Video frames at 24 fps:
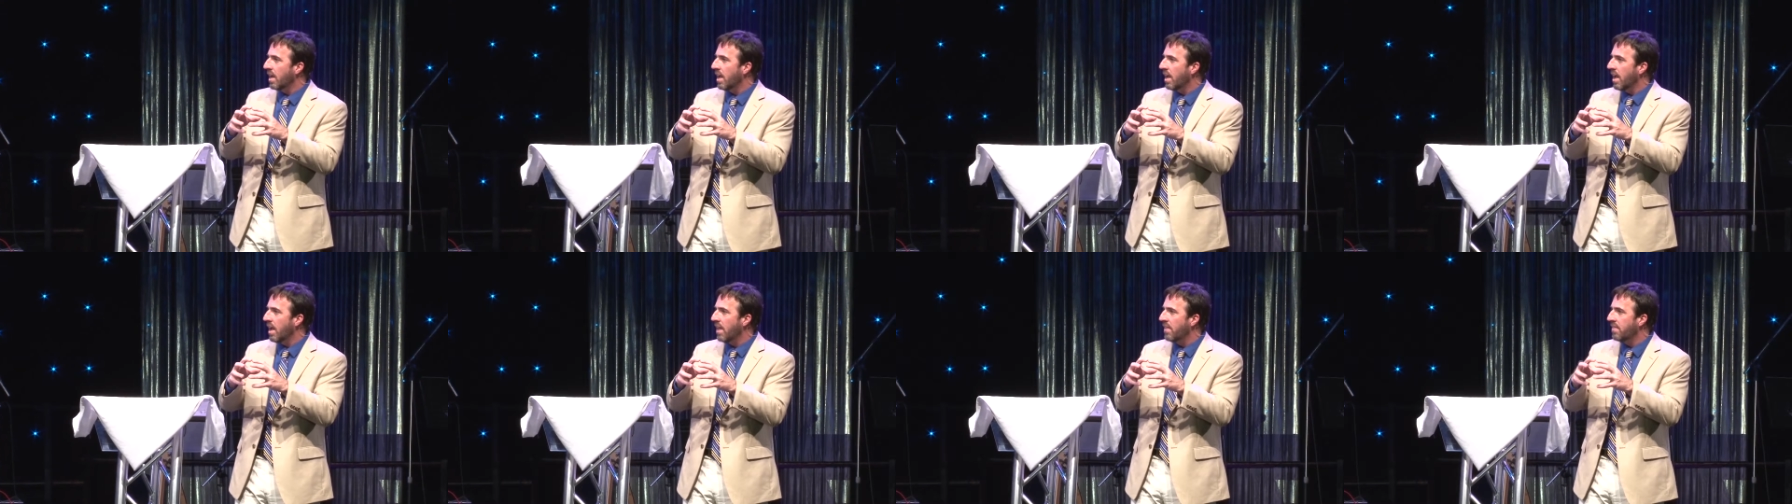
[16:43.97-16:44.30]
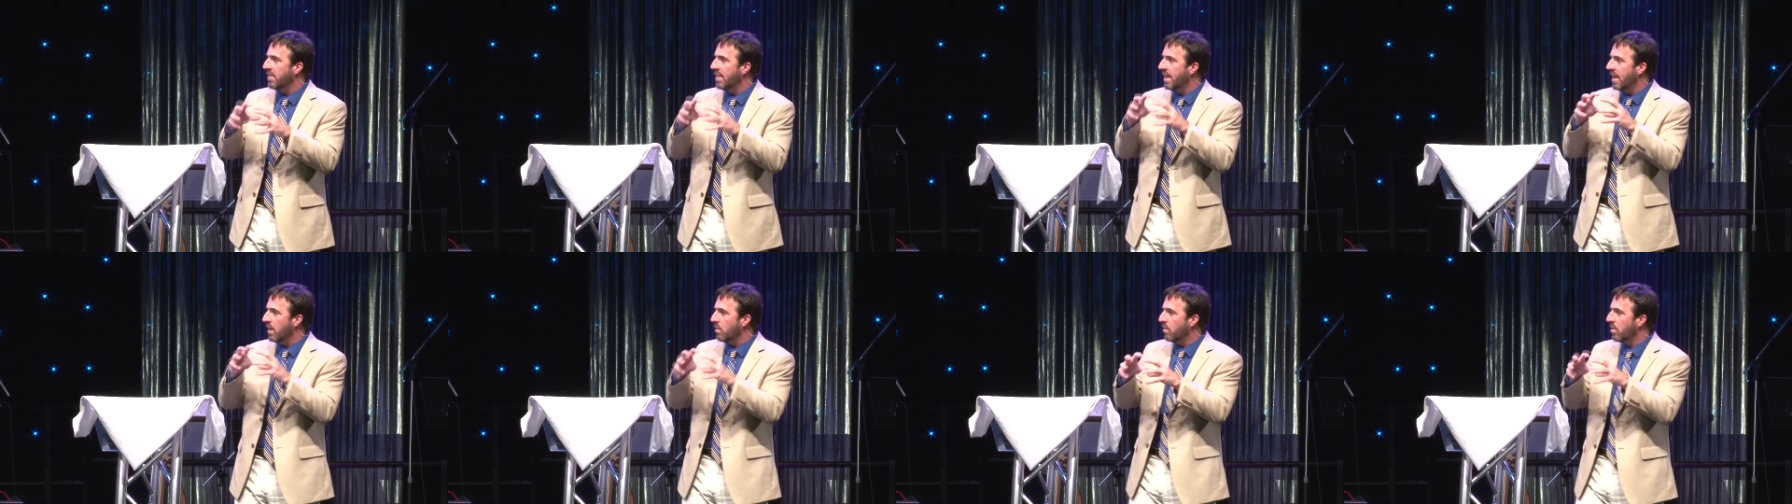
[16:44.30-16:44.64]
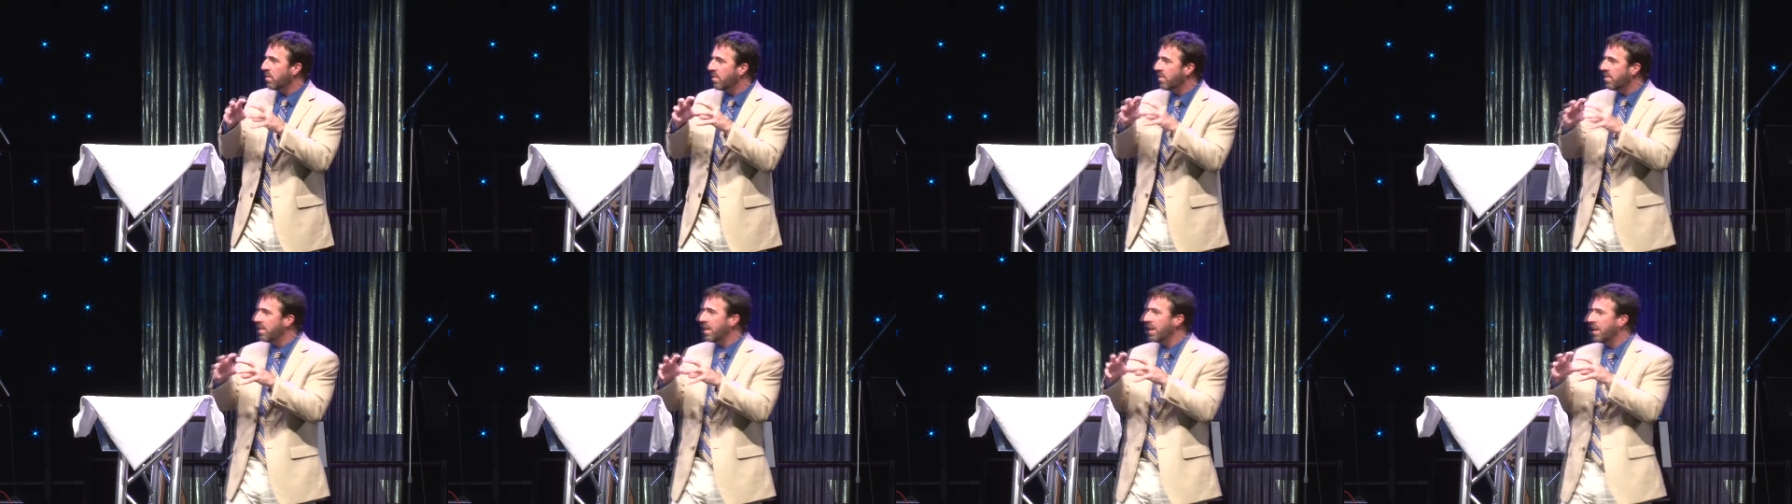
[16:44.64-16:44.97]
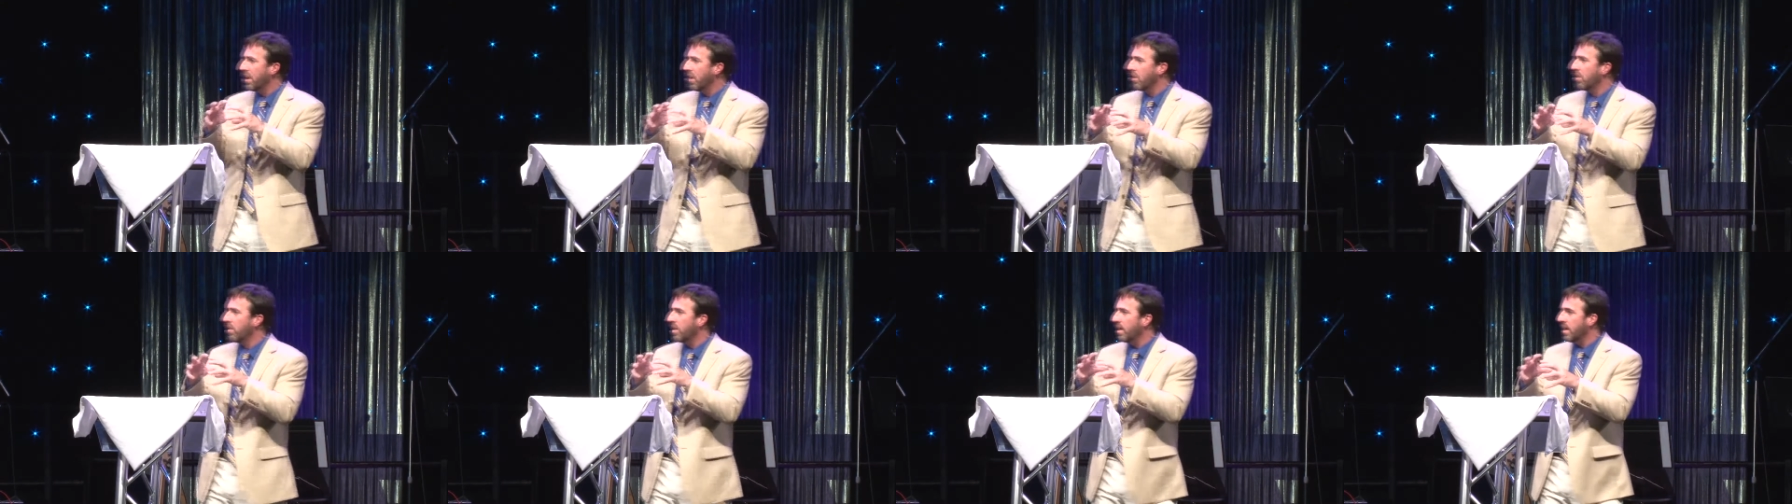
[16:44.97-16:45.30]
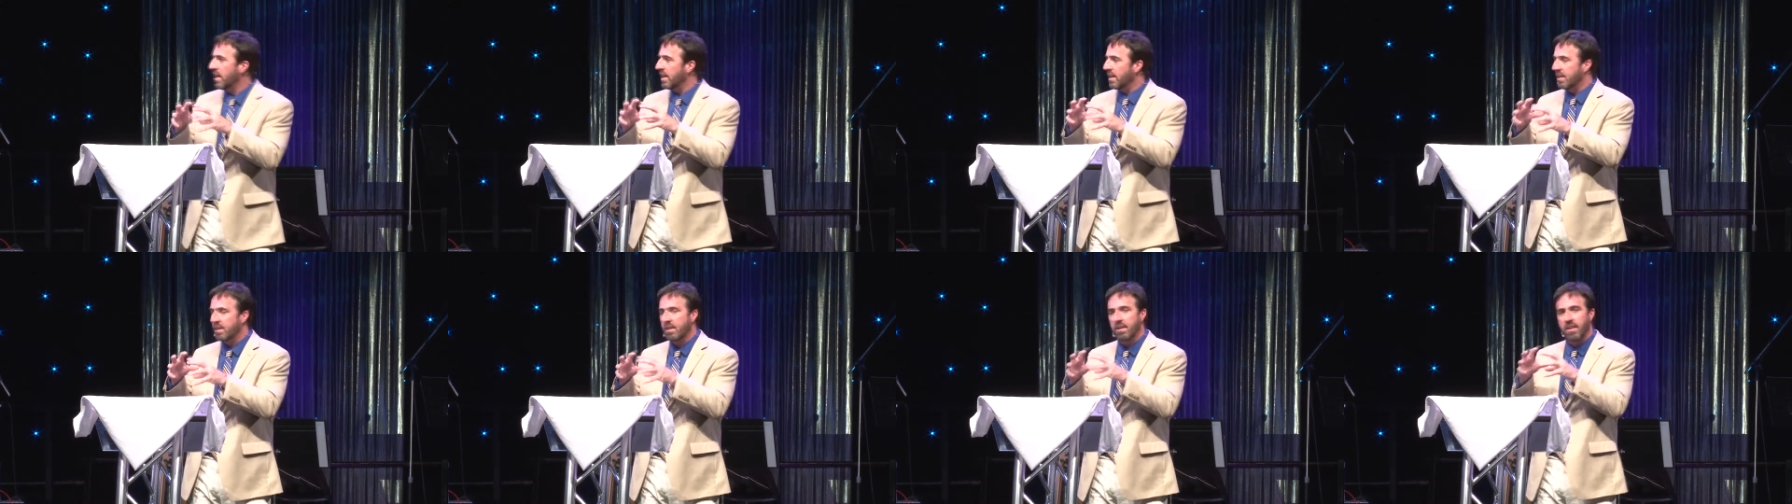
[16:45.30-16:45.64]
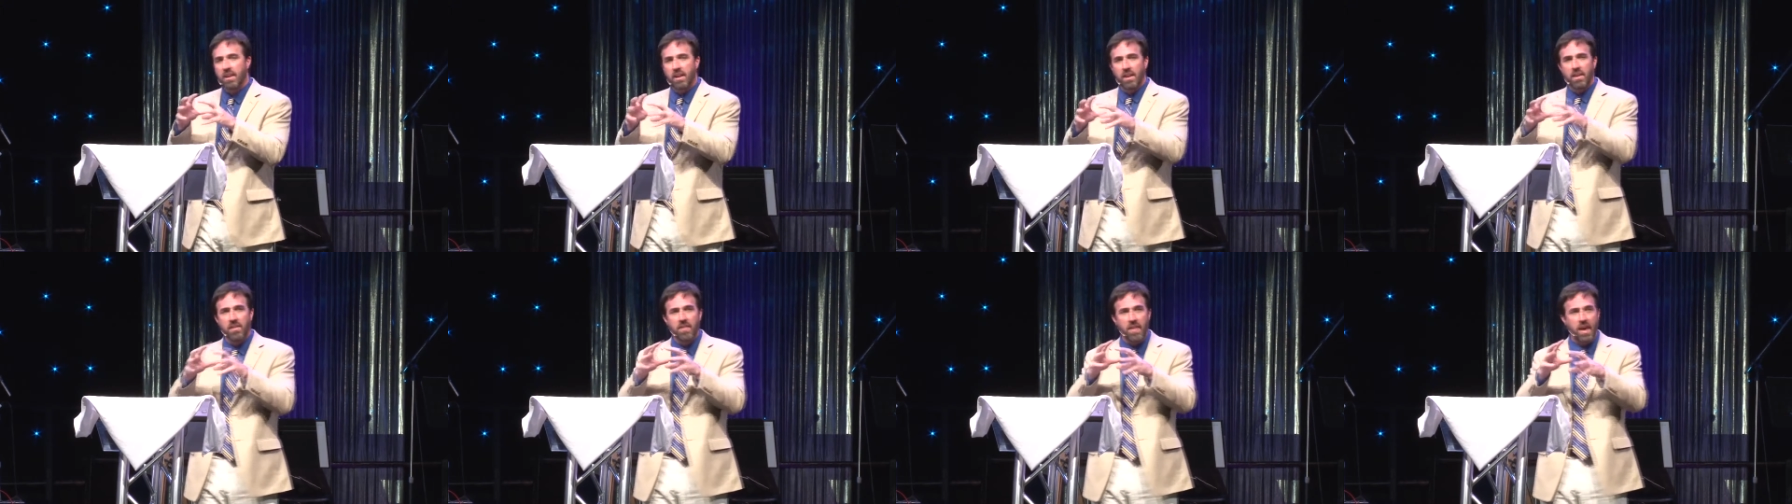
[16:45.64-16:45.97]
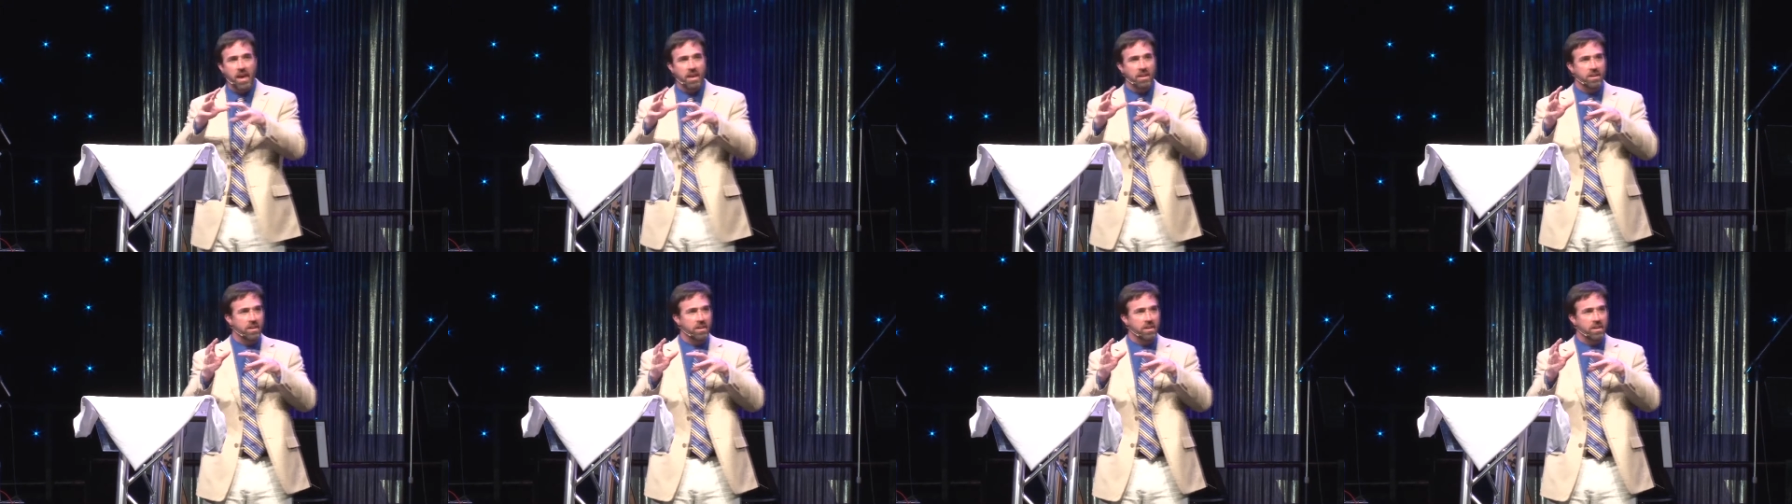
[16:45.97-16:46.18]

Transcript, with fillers: And they were there in that